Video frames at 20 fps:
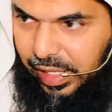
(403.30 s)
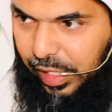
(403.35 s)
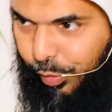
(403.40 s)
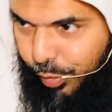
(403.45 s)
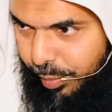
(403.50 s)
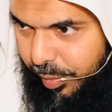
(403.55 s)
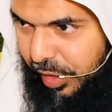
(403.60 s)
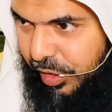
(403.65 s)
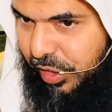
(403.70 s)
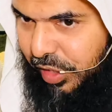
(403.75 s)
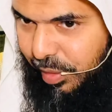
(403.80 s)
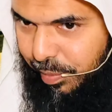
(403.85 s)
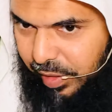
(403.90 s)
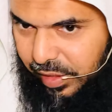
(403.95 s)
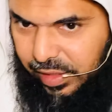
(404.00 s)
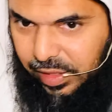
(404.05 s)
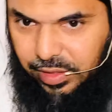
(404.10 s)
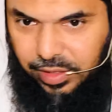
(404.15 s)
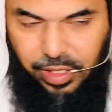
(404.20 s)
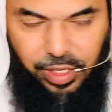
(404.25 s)
Yadayn, we mentioned
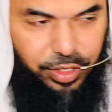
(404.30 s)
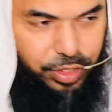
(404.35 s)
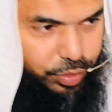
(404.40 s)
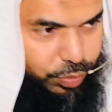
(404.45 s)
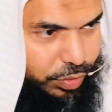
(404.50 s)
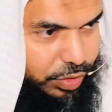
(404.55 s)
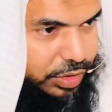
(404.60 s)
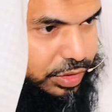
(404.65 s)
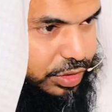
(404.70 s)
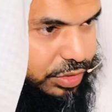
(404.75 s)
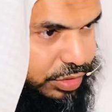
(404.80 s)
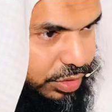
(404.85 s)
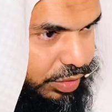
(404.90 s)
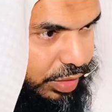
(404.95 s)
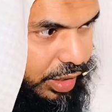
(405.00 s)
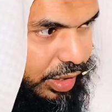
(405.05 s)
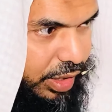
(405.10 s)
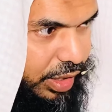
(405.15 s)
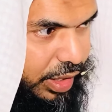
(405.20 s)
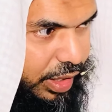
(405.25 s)
about the 10 rewards and so
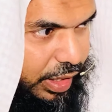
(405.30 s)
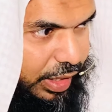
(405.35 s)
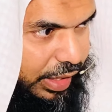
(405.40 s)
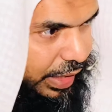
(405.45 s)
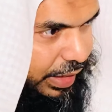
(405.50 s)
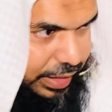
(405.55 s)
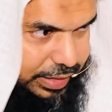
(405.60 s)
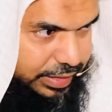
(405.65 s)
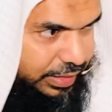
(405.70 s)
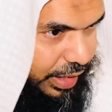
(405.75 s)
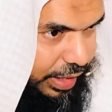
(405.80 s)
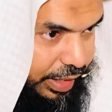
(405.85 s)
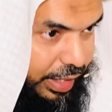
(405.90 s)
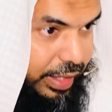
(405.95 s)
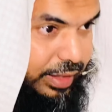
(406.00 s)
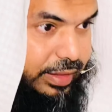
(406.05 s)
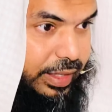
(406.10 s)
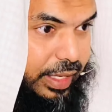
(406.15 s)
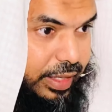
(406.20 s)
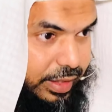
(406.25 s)
on. Like it's not
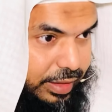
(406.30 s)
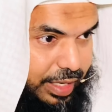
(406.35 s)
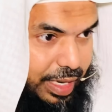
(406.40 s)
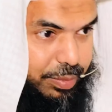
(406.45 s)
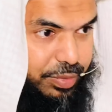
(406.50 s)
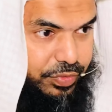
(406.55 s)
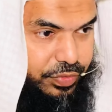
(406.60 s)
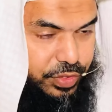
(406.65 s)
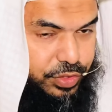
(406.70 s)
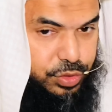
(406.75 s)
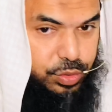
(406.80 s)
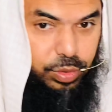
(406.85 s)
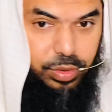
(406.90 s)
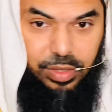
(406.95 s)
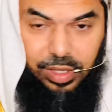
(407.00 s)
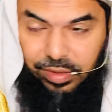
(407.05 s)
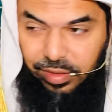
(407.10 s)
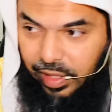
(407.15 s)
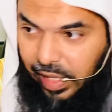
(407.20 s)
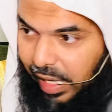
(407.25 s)
like that type of issue. It
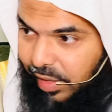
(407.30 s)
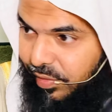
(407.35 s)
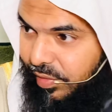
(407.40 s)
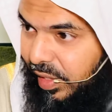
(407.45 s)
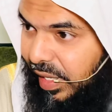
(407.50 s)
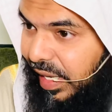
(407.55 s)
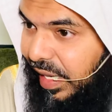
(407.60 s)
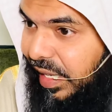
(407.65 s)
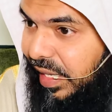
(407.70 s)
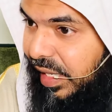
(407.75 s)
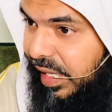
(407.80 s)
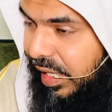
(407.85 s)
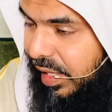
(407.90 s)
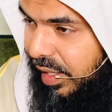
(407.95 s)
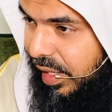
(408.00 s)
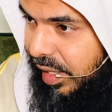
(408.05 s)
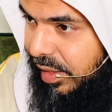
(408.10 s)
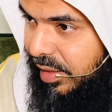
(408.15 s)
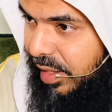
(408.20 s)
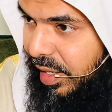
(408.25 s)
doesn't have clear
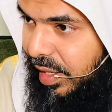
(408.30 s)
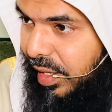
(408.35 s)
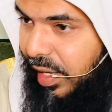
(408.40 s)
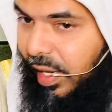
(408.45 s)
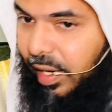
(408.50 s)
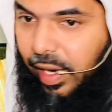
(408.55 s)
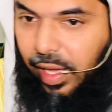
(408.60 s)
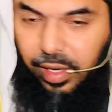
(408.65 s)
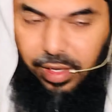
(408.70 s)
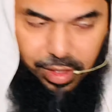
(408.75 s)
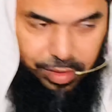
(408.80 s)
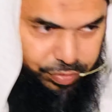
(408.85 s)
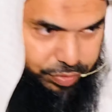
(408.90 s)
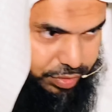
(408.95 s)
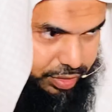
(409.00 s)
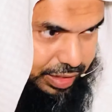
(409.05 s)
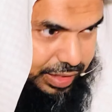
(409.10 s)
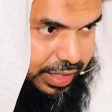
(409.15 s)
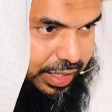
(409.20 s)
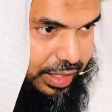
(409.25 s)
adilla like
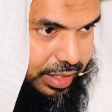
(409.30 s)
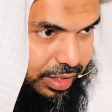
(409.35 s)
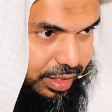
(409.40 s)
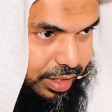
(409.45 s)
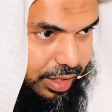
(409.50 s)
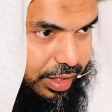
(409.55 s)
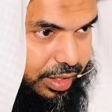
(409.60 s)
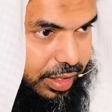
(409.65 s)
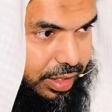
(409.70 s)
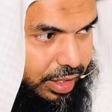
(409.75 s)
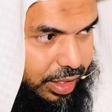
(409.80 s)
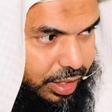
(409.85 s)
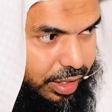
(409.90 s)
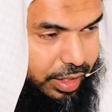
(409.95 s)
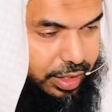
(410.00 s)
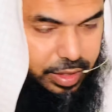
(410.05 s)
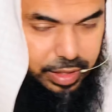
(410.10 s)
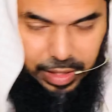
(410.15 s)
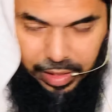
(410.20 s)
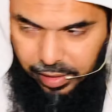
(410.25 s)
Raf'ul Yadayn
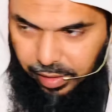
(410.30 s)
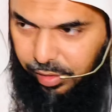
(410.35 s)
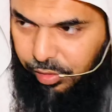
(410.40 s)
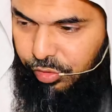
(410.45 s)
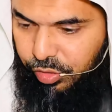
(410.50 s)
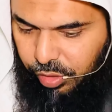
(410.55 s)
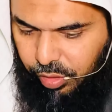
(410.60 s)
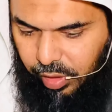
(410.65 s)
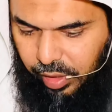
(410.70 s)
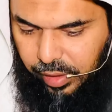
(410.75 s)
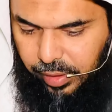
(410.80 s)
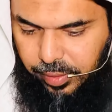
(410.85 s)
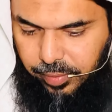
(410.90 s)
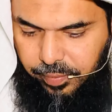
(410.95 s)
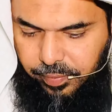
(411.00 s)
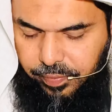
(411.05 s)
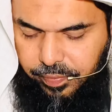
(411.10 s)
uh, yani and so on.